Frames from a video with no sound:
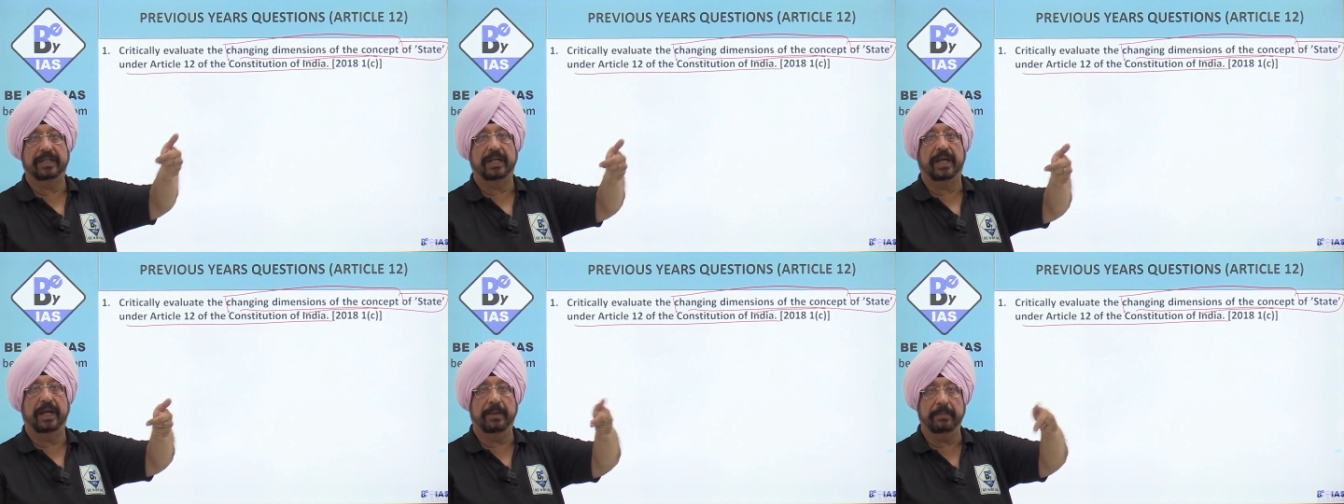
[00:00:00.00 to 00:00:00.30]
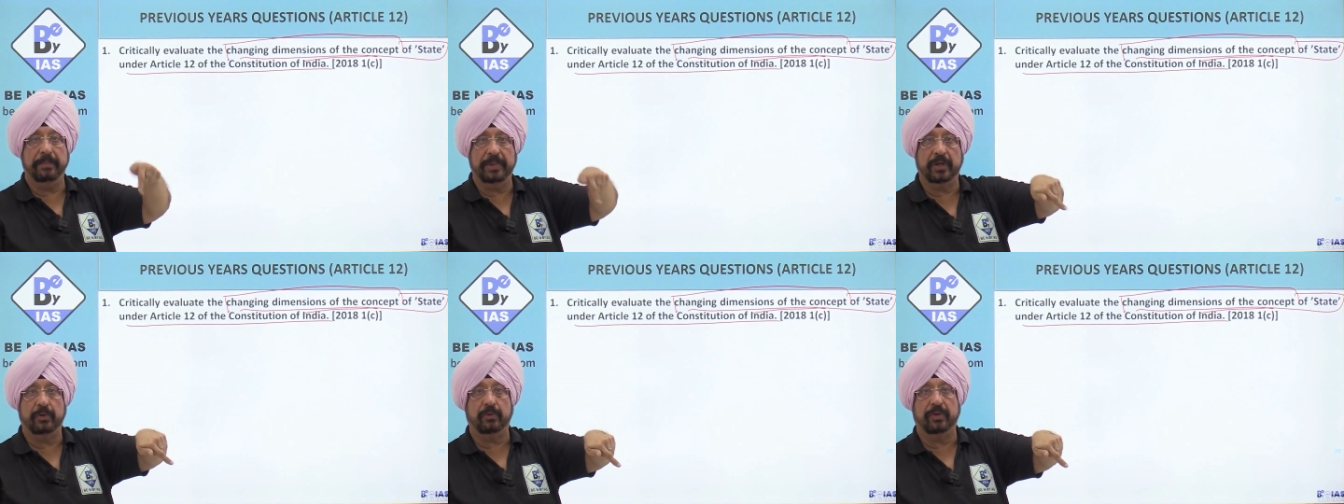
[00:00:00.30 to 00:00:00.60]
The
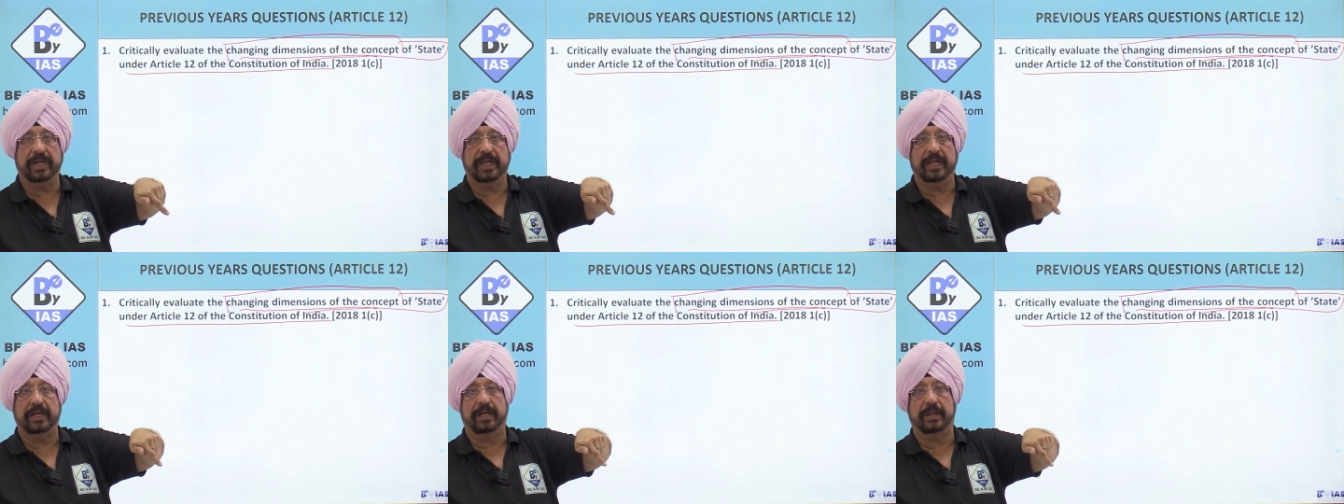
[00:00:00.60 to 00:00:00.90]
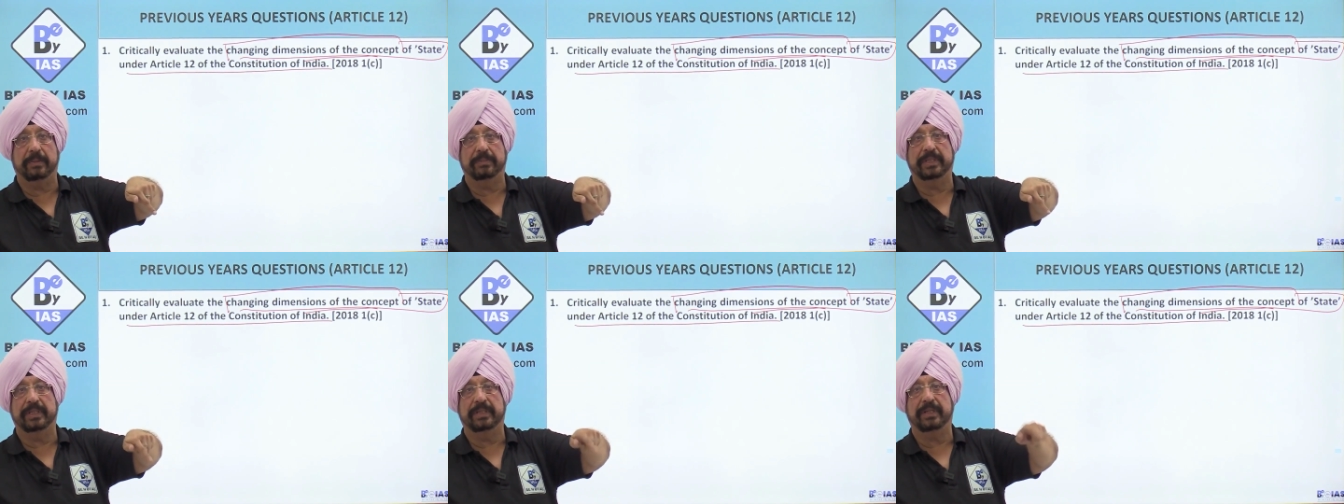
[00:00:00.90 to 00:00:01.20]
ambiguity
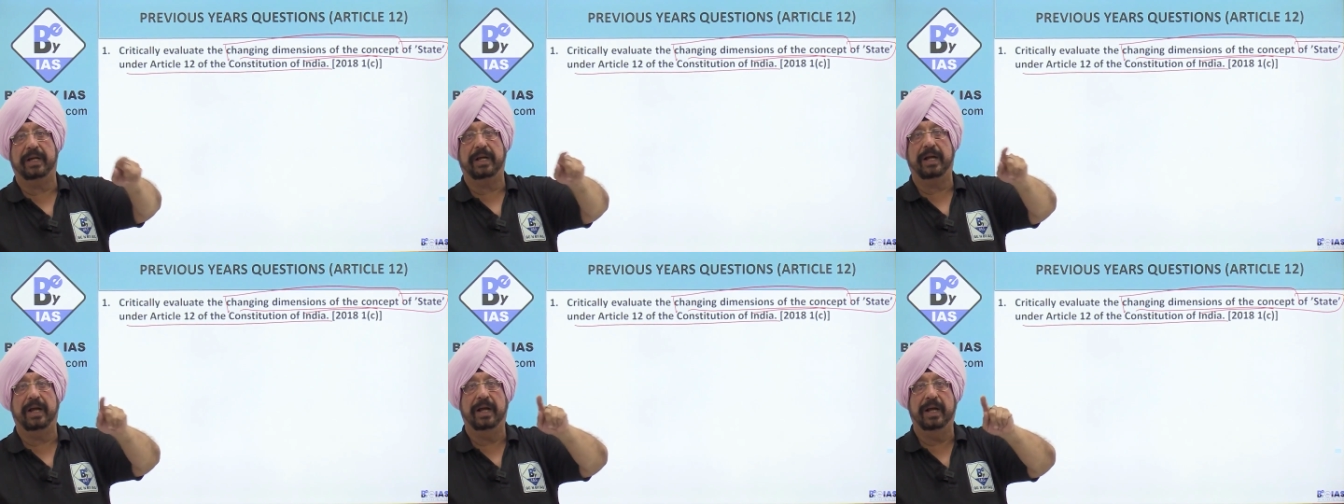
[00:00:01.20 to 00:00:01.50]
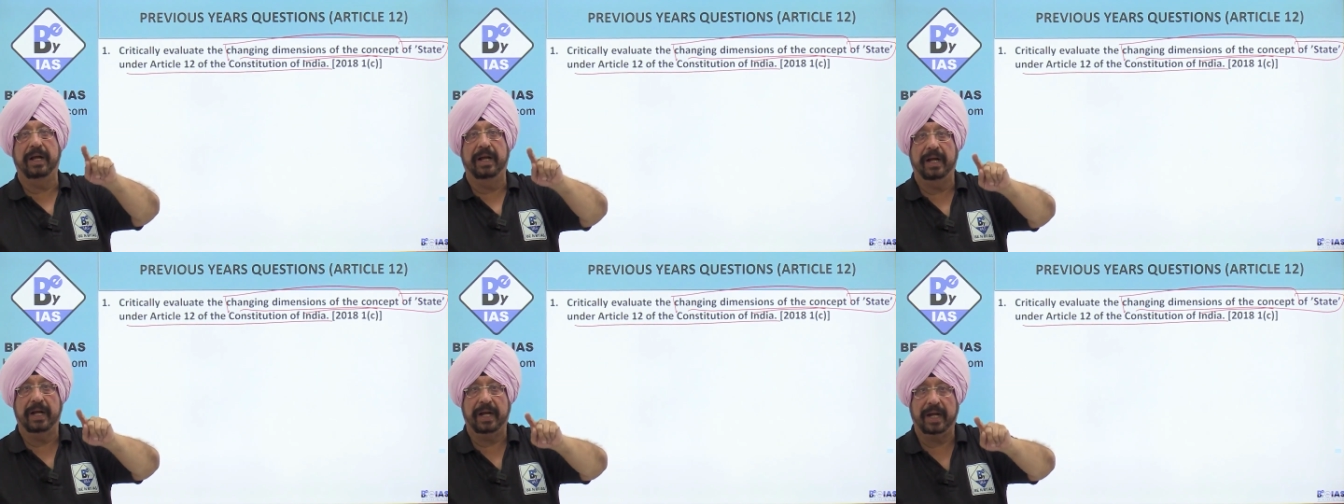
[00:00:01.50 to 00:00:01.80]
comes in
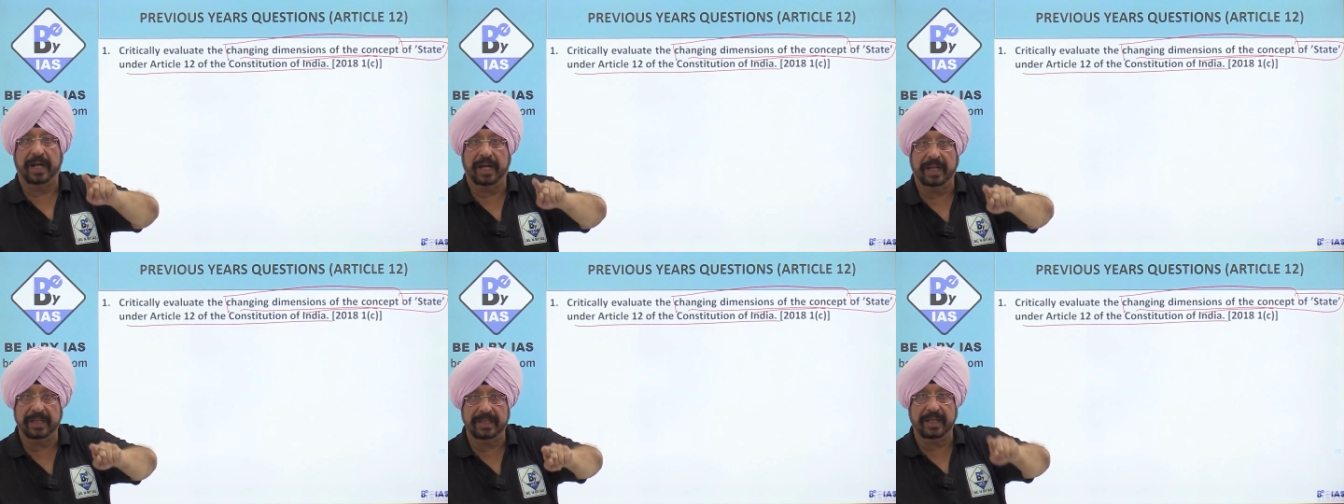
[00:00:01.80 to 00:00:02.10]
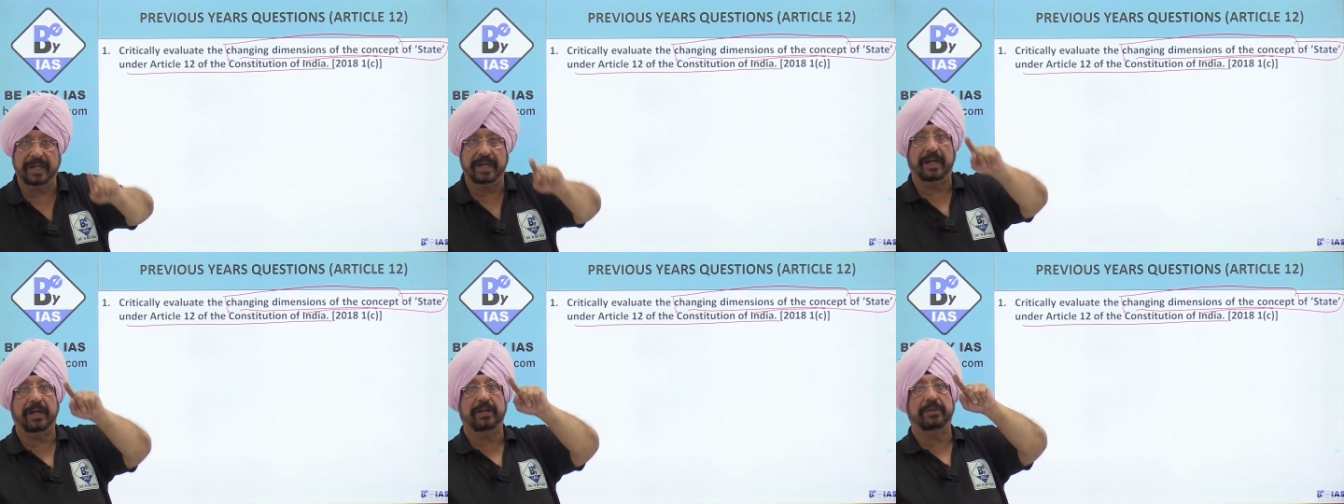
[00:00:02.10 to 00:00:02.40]
the other